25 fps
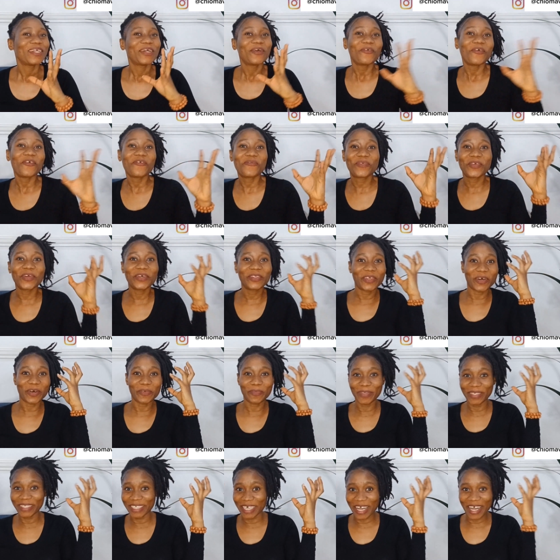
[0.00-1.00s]
we've built
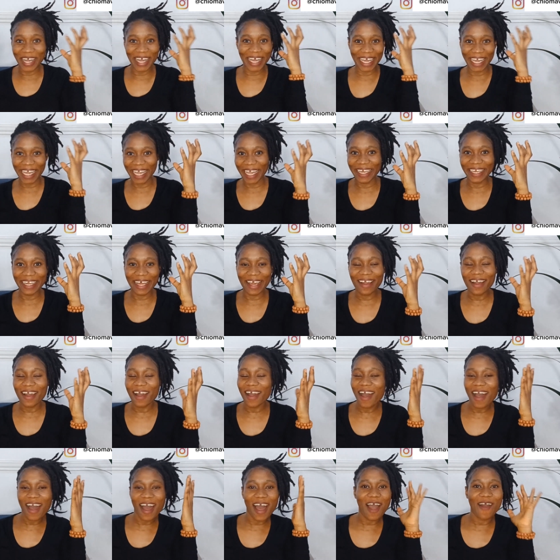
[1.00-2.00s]
up in our head. Like,
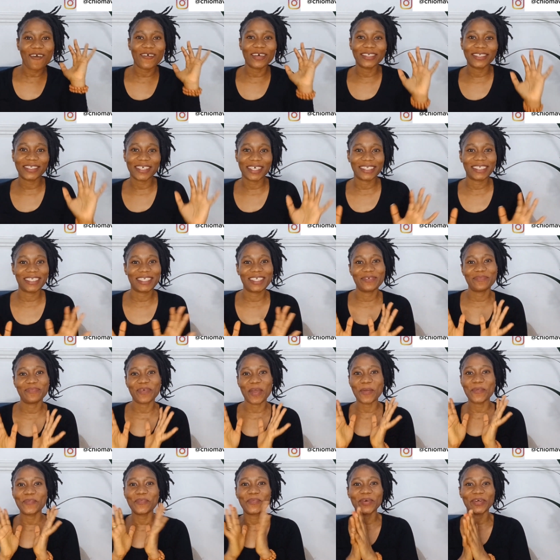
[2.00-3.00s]
once I see
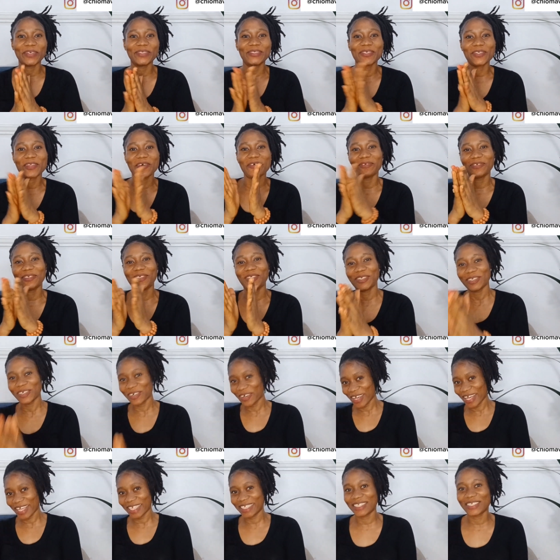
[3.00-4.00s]
my bundle of
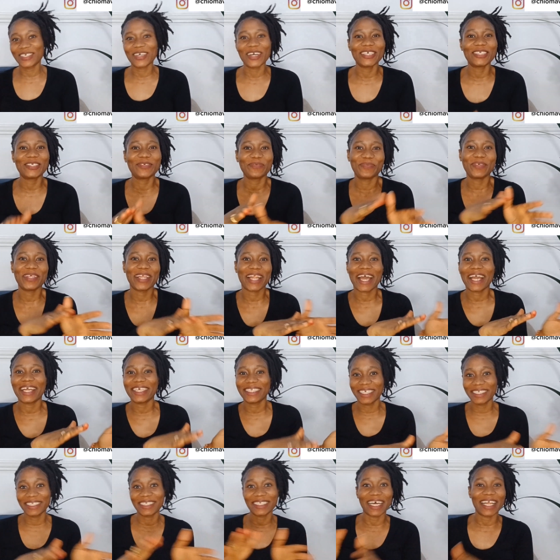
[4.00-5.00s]
joy, it's going to be
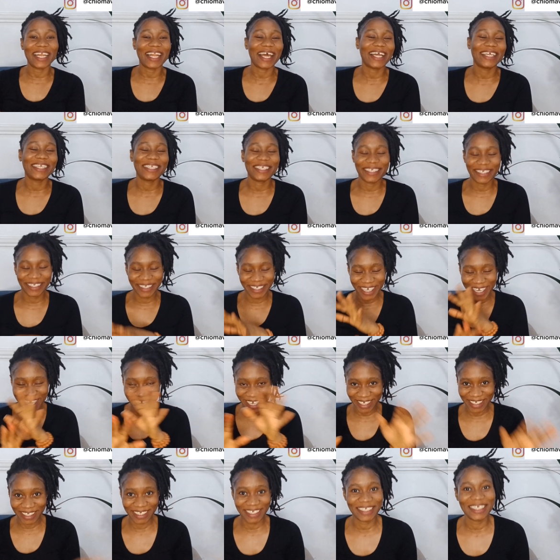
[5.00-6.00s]
like this and like this.
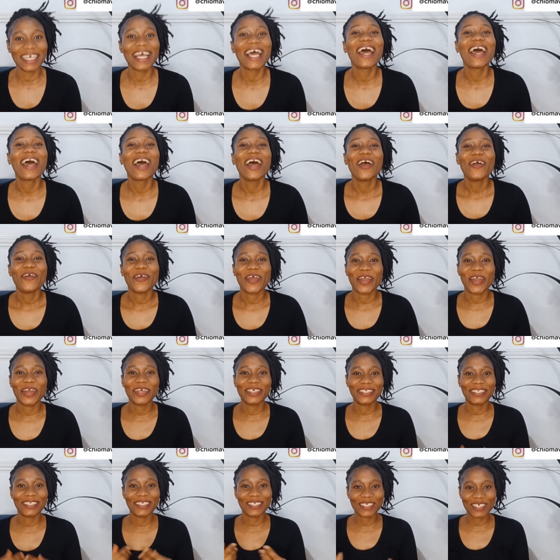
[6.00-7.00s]
Yes, we're going
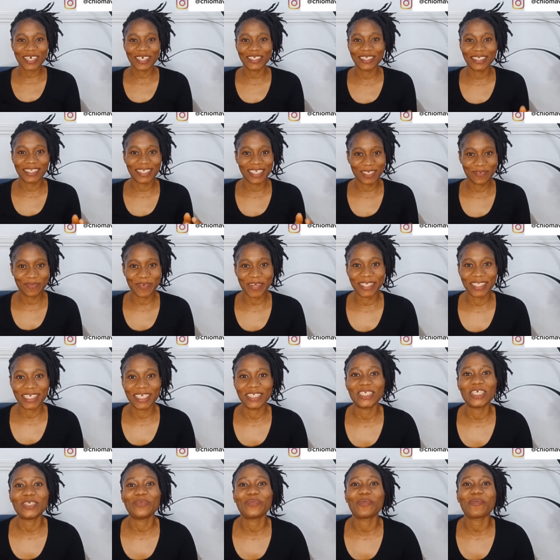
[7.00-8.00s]
to discuss those
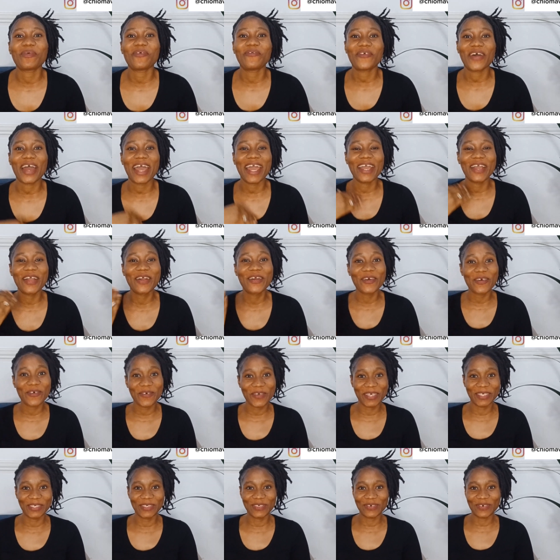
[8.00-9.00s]
expectations. But before I go
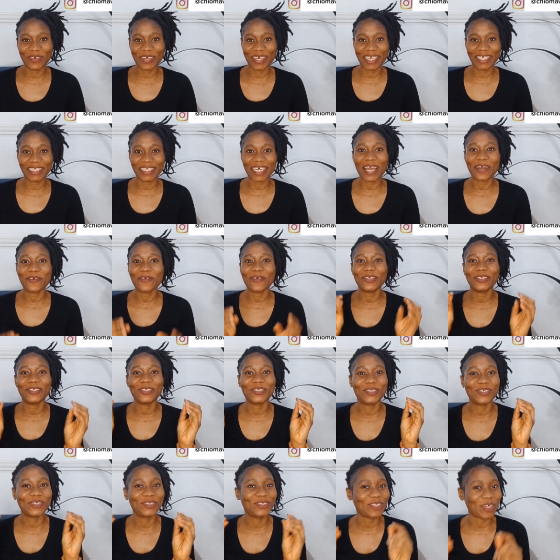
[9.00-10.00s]
into it, I want
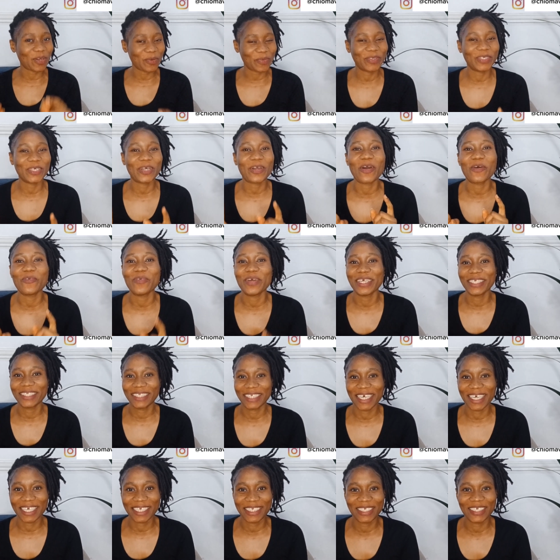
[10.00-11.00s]
you to drop in the comment
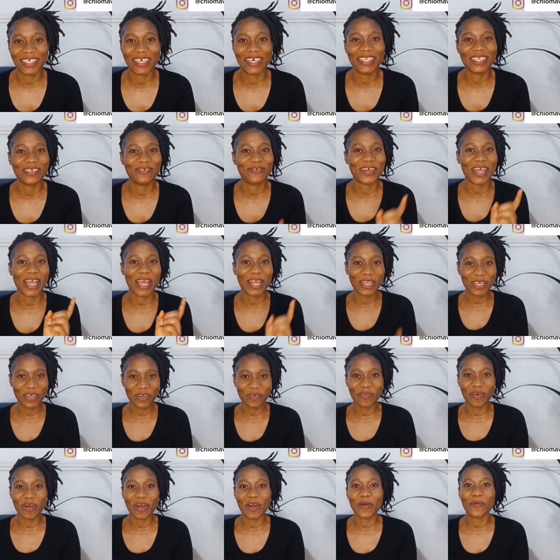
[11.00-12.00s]
section if you're a new
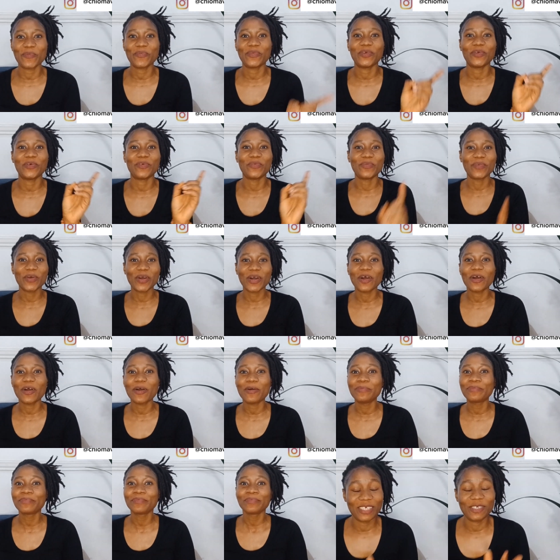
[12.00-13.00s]
mom, your
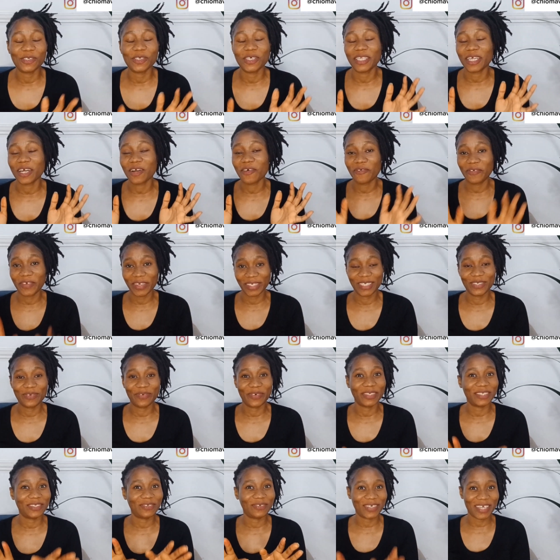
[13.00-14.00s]
mom, you're now facing
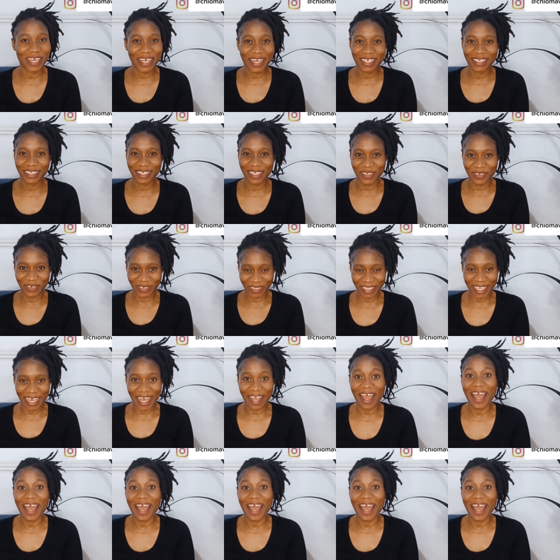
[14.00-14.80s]
what the reality looks like